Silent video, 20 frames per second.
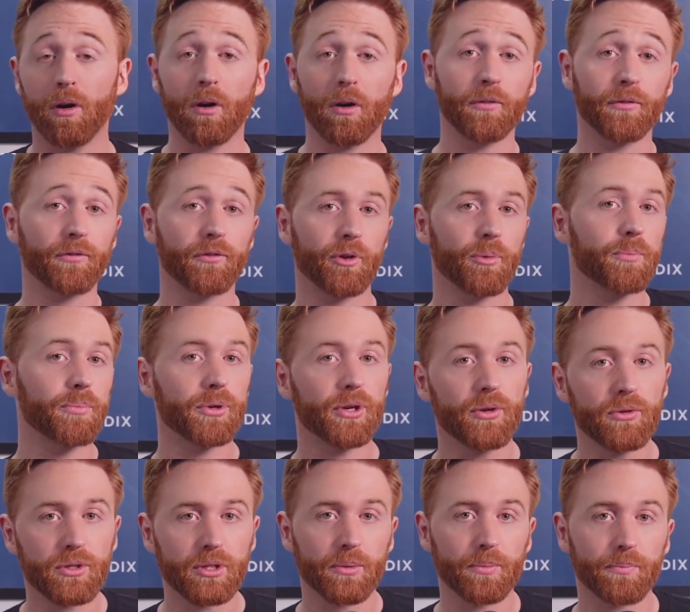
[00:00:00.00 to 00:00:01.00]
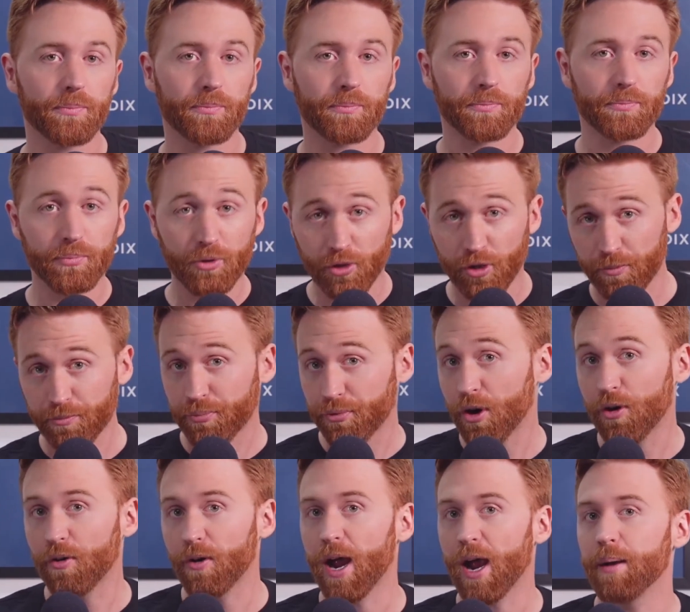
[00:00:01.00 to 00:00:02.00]
computer
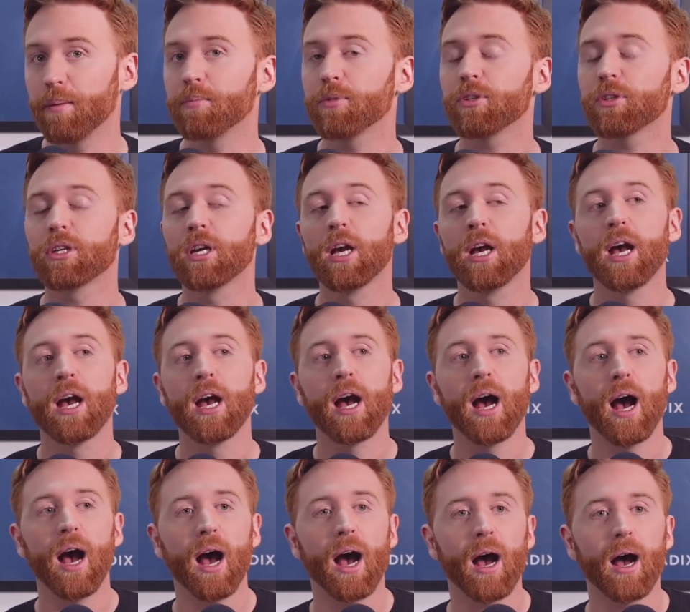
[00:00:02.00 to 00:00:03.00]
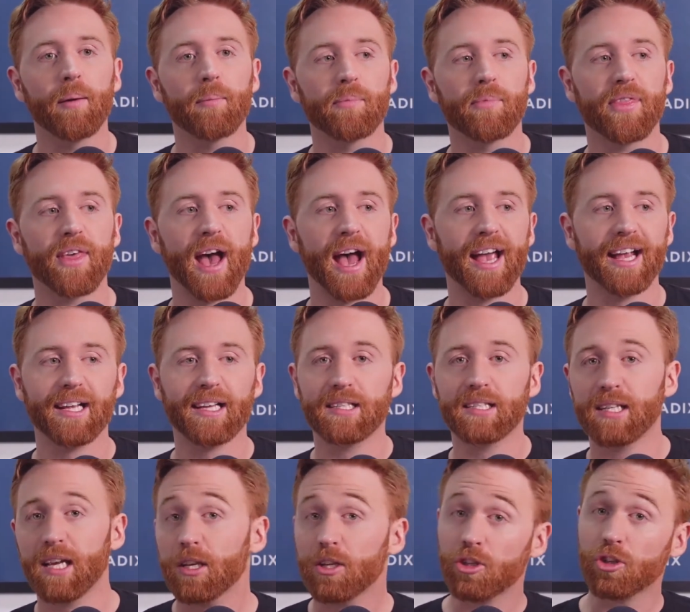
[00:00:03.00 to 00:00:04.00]
programs that
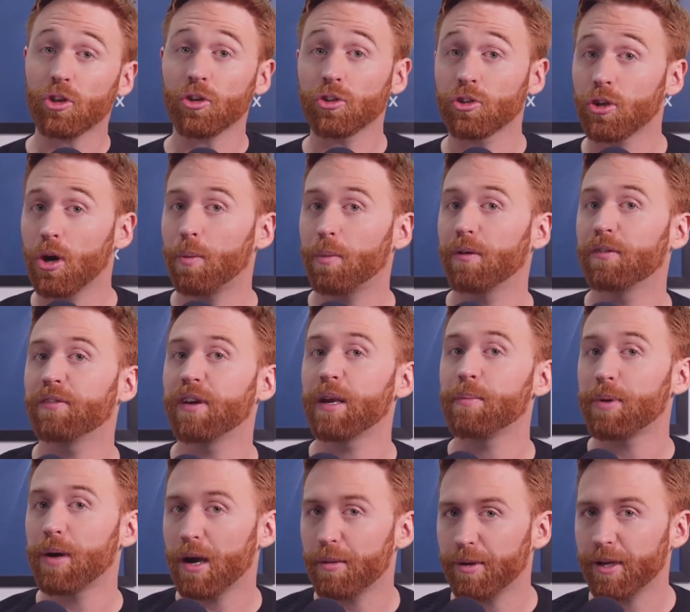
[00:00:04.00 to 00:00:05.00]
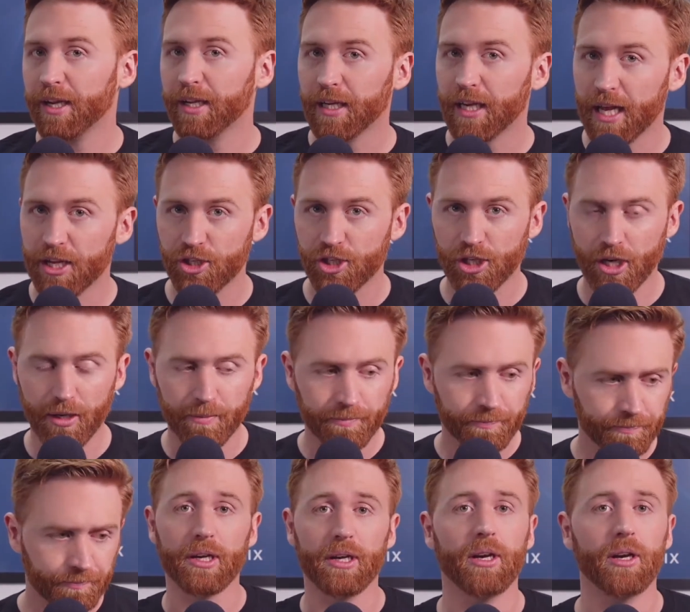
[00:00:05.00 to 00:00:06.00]
exist on top of a public ledger,
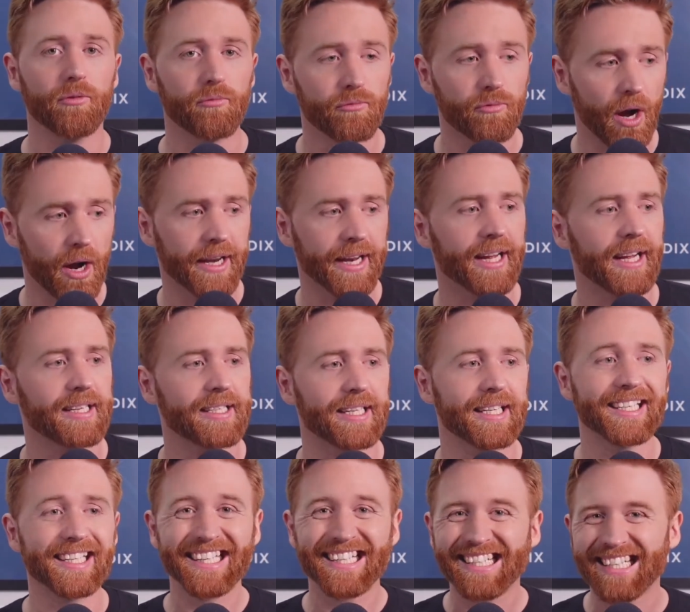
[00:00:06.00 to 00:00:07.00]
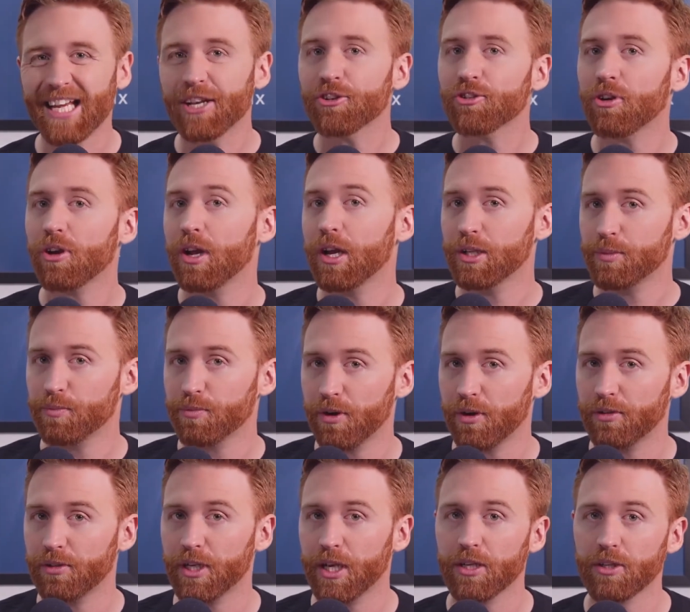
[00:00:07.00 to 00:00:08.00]
running as a decentralized
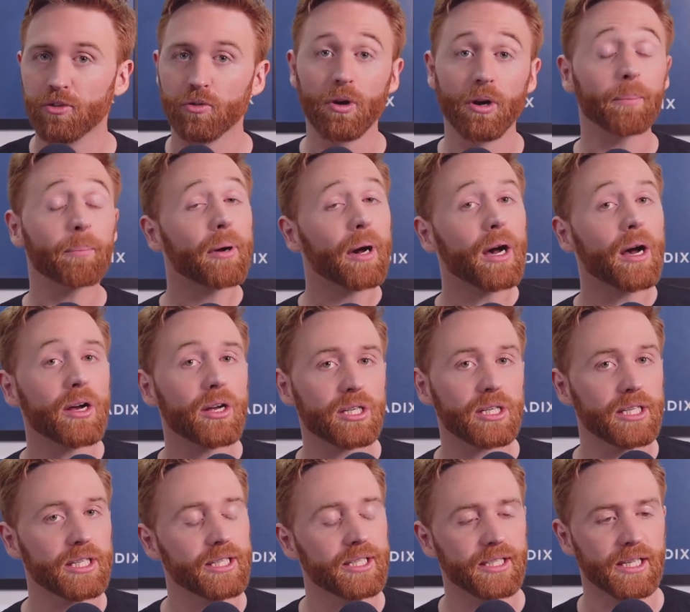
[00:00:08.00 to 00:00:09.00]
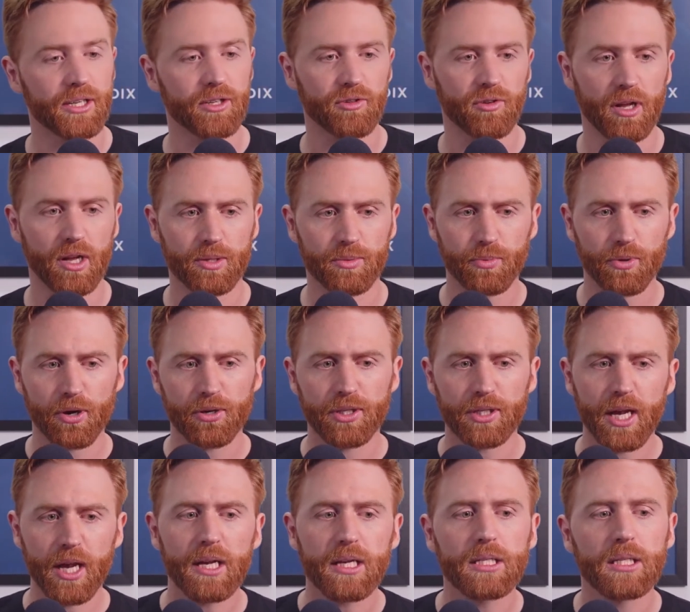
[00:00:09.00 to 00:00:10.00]
process or a partially decentralized
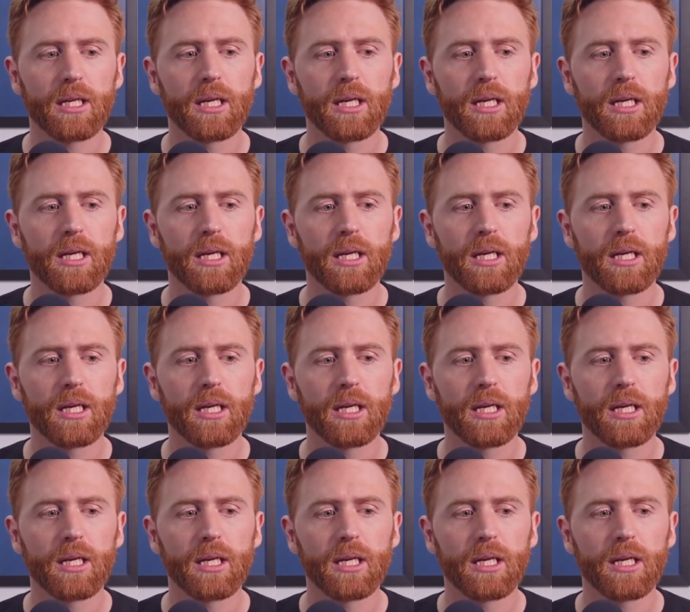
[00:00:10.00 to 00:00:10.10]
process